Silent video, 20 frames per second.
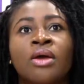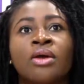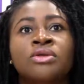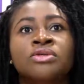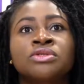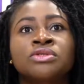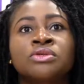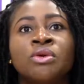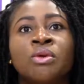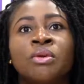
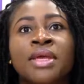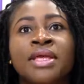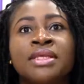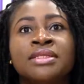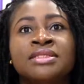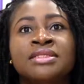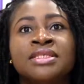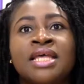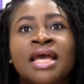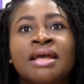So
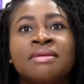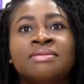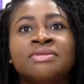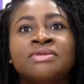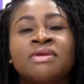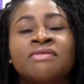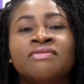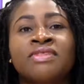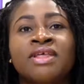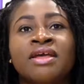in
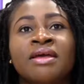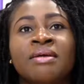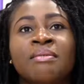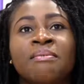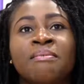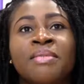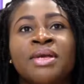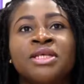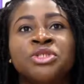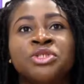terms of the
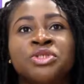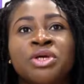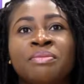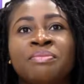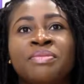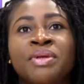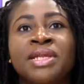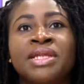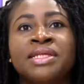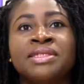
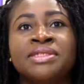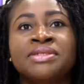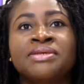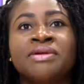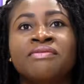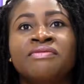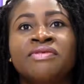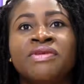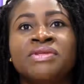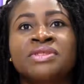measurability
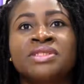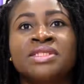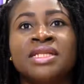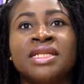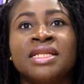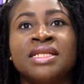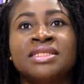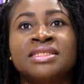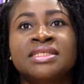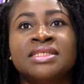of
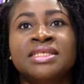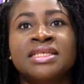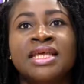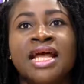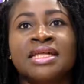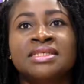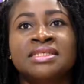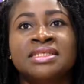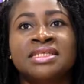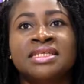utility,
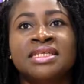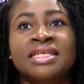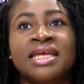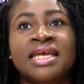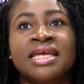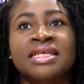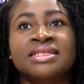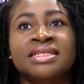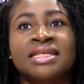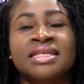as
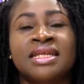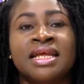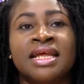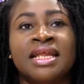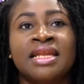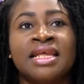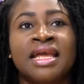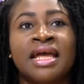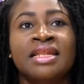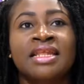indicated
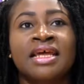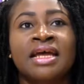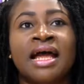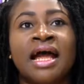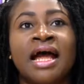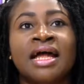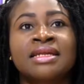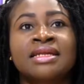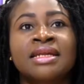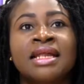earlier, the
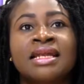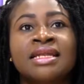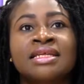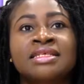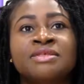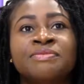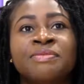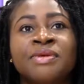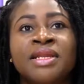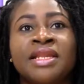
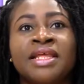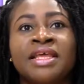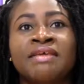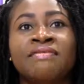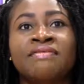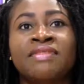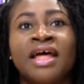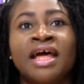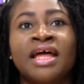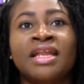cardinalists
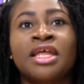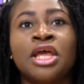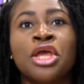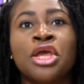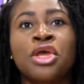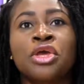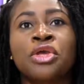believe that